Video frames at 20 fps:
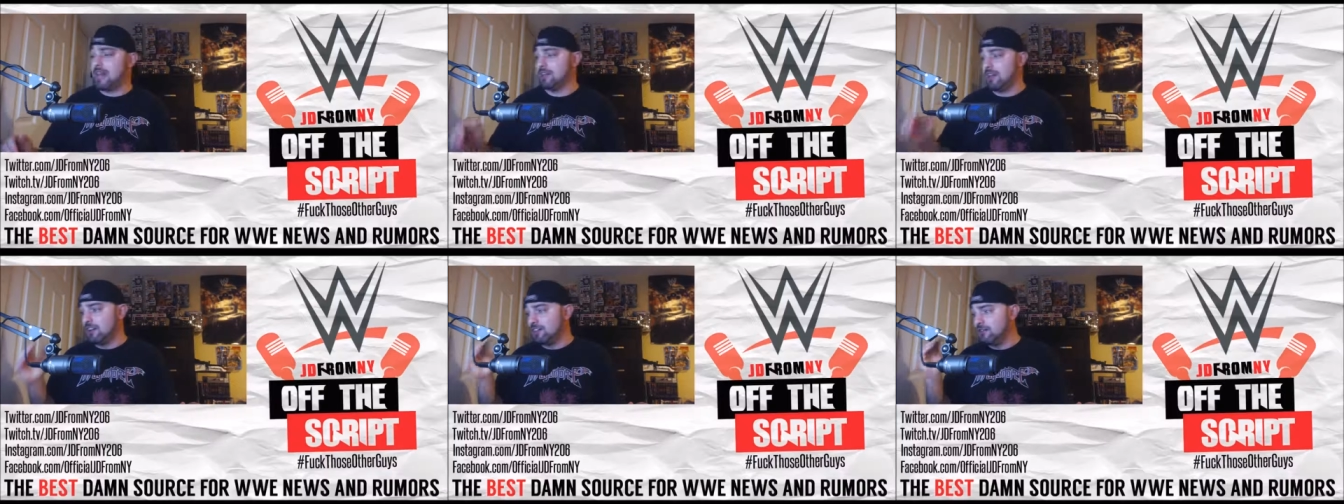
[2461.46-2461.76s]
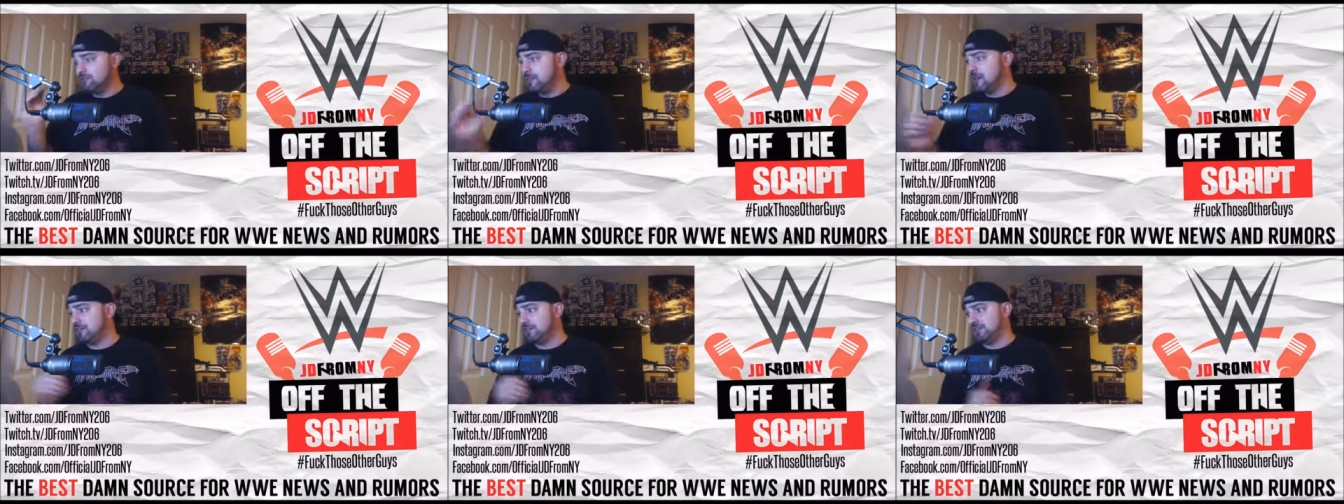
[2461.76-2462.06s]
and I
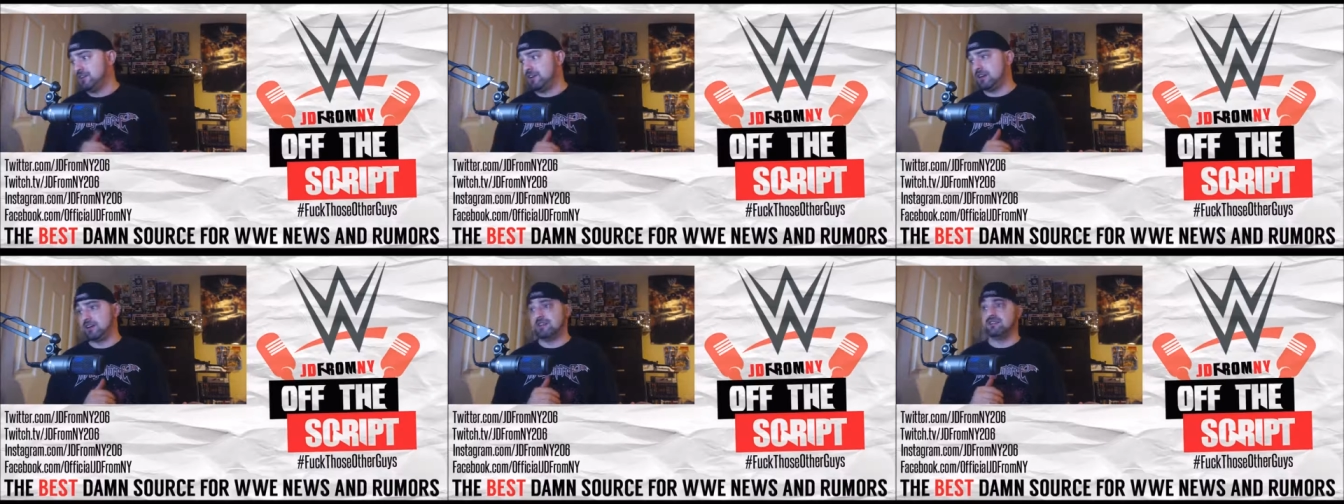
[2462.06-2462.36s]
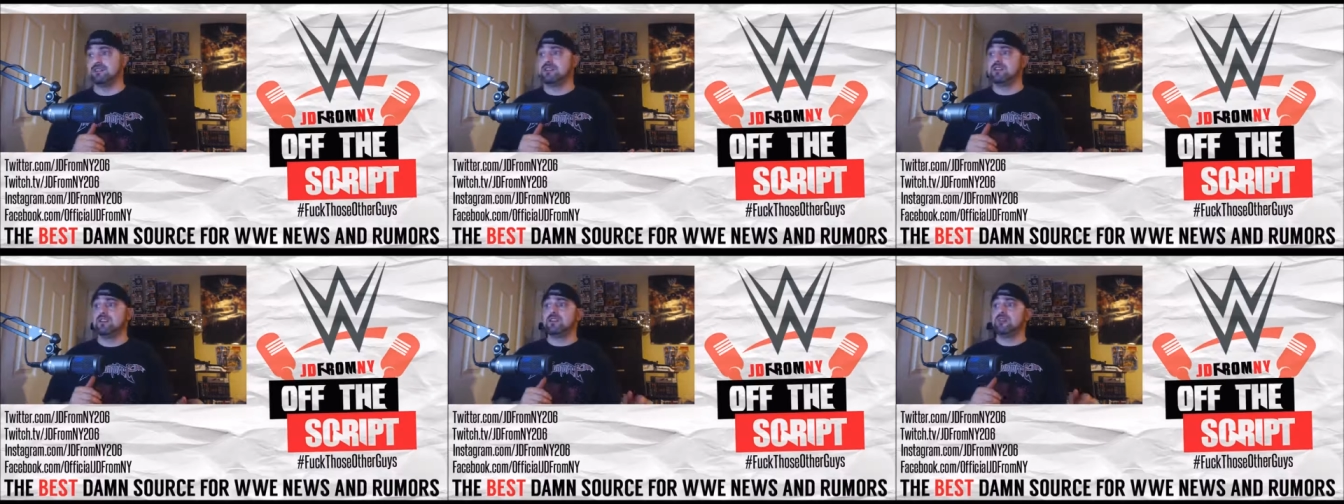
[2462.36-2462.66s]
love me a
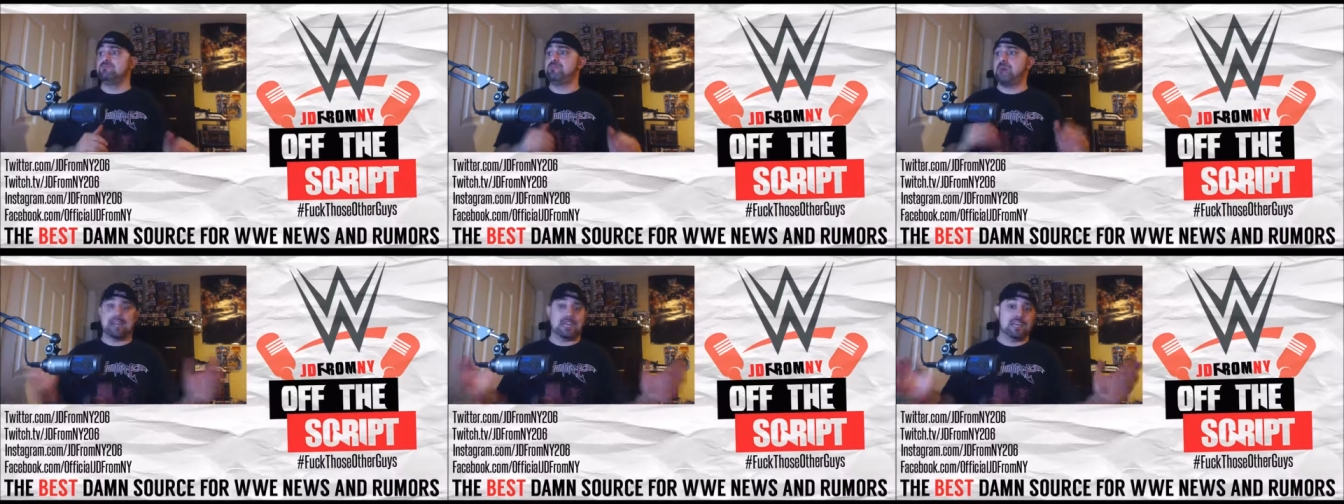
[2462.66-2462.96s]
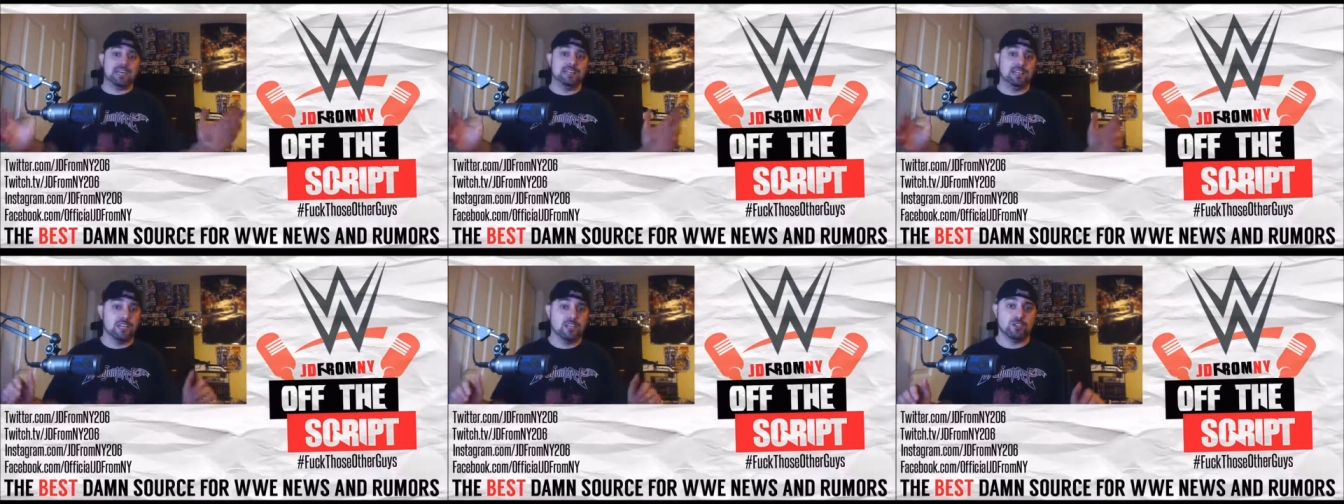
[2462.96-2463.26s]
fucking
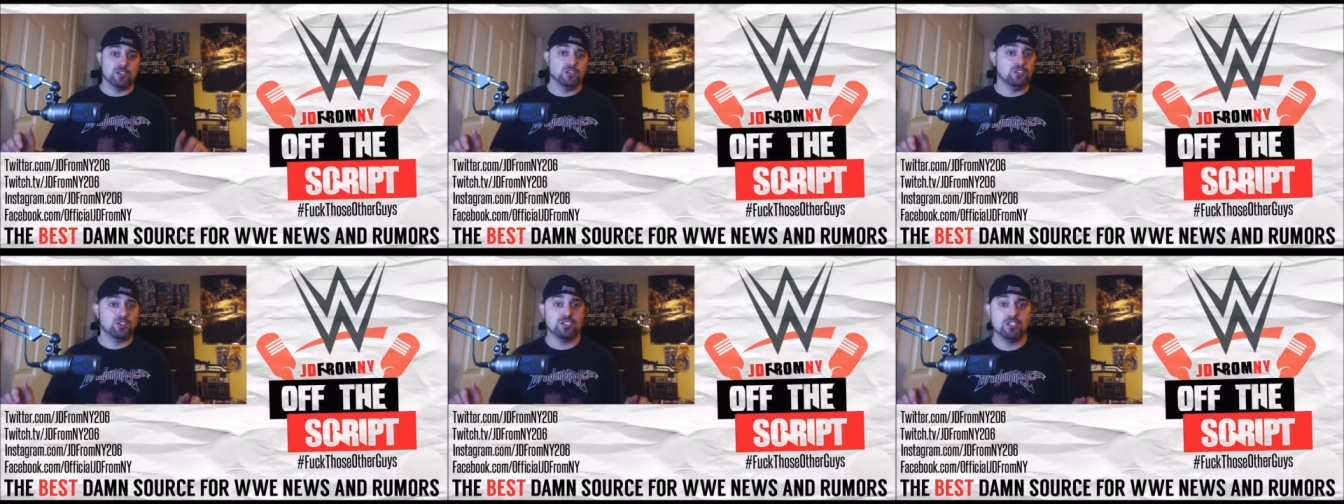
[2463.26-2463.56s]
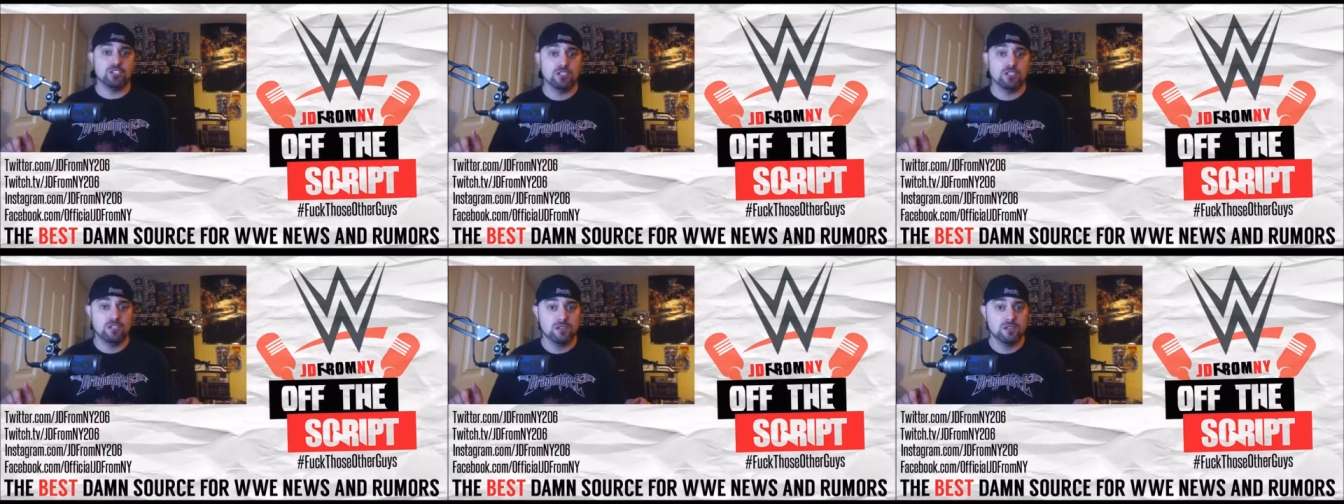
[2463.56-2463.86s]
Becky
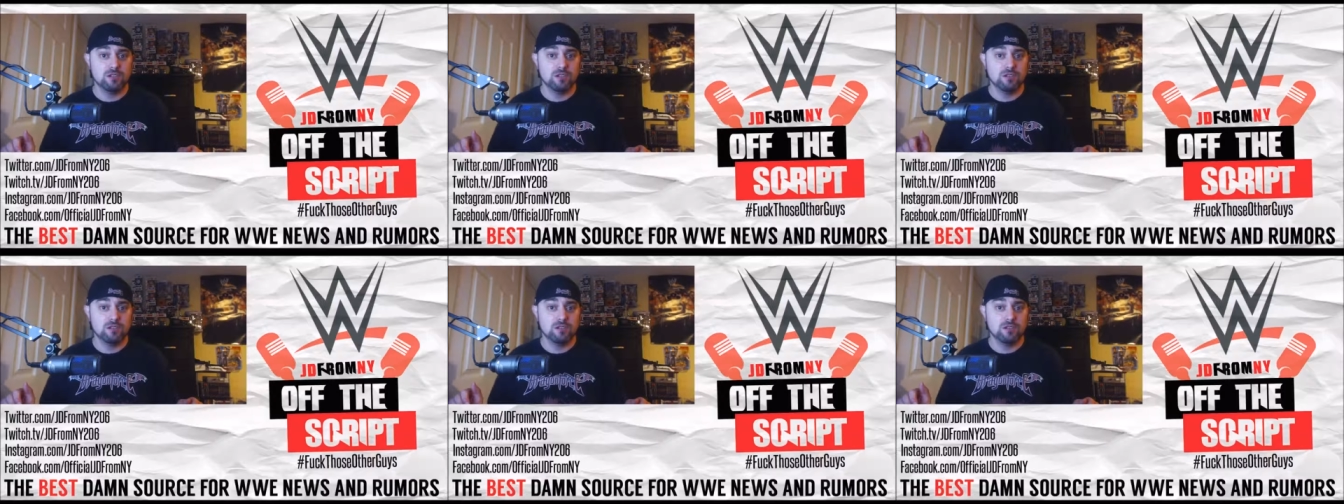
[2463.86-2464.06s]
Lynch.